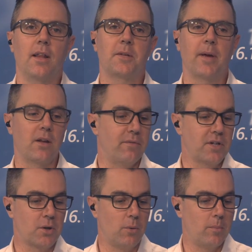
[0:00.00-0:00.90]
let's make it
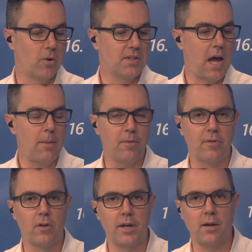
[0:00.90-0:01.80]
official one more time. If
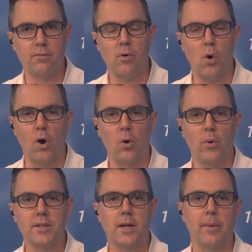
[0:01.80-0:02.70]
you're looking for
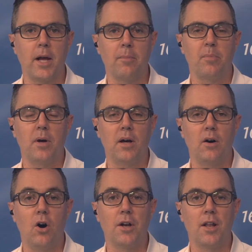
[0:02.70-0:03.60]
what's coming up
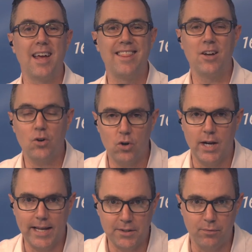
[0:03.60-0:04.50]
on the
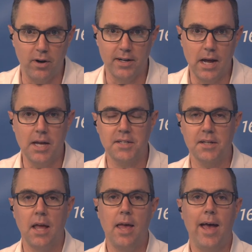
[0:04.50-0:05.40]
earnings front,
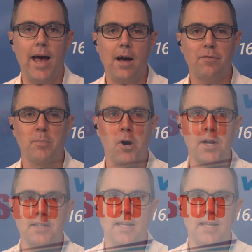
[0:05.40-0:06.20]
guys, after market